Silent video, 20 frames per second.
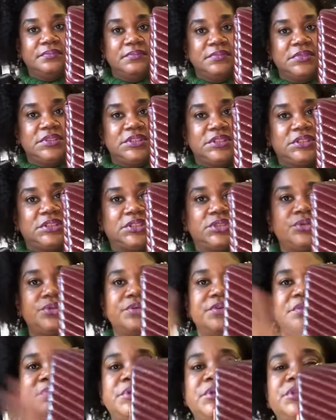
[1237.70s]
This
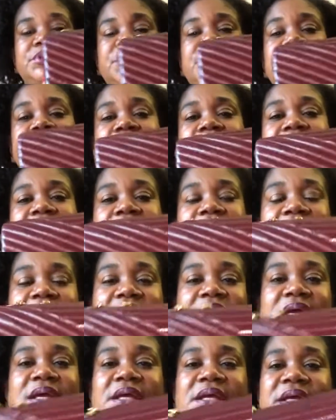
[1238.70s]
Tory Burch Kira bag,
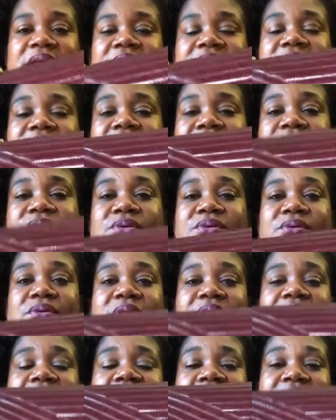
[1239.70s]
it is sold,
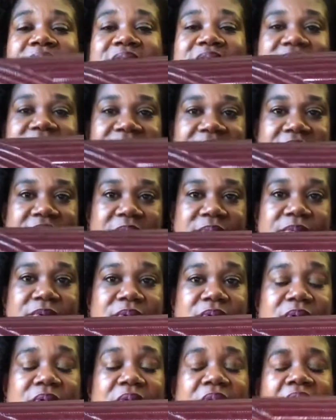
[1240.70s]
it is
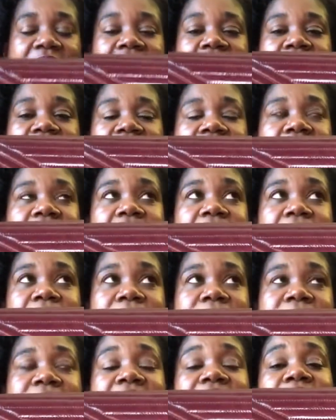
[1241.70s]
available.
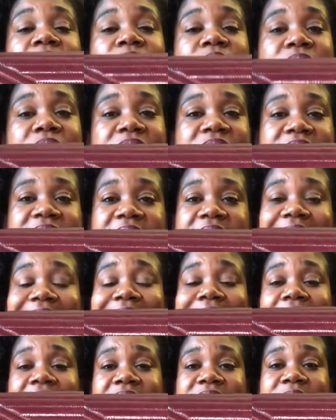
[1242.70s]
I will say
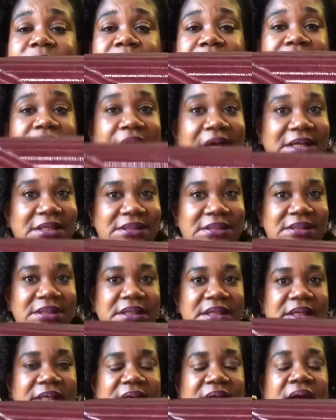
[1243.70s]
it is
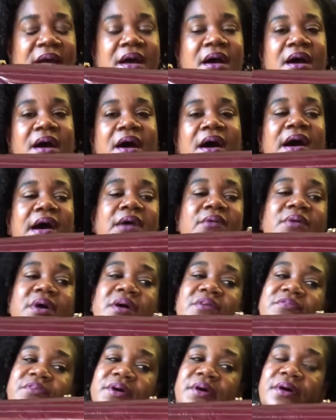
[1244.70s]
pricey.
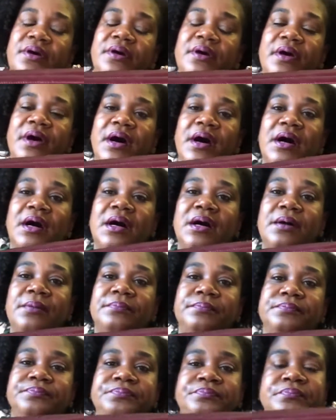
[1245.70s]
However,
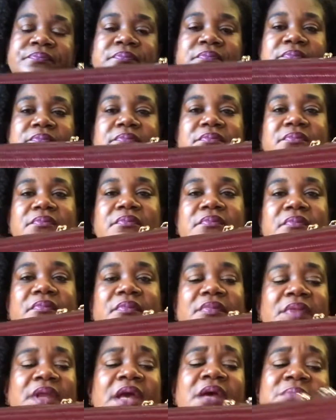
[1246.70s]

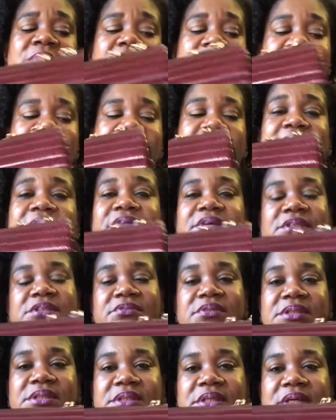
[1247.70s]
I mean, it's
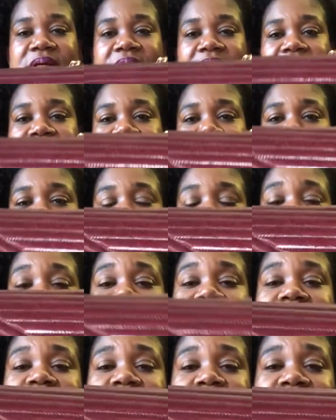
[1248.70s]
characteristic of Tory
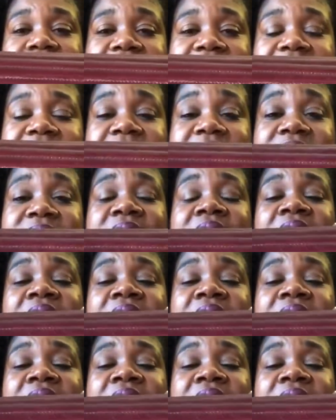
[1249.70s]
Burch's prices.